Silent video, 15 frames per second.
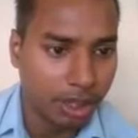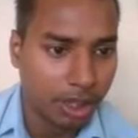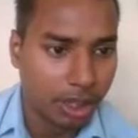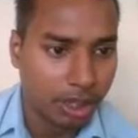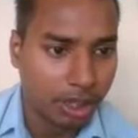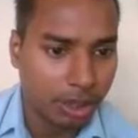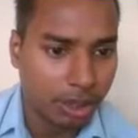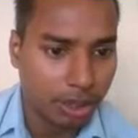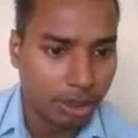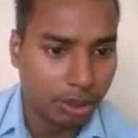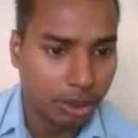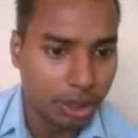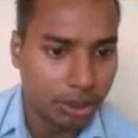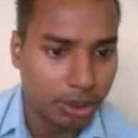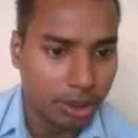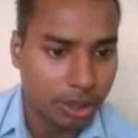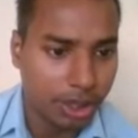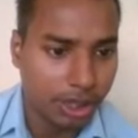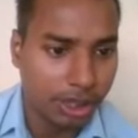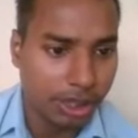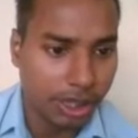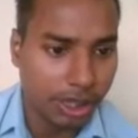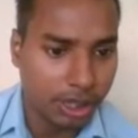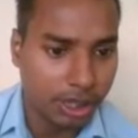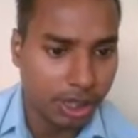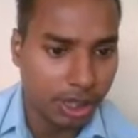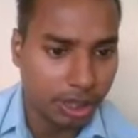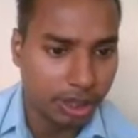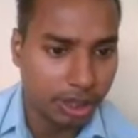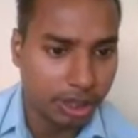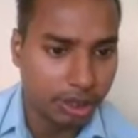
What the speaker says: then your educational details like you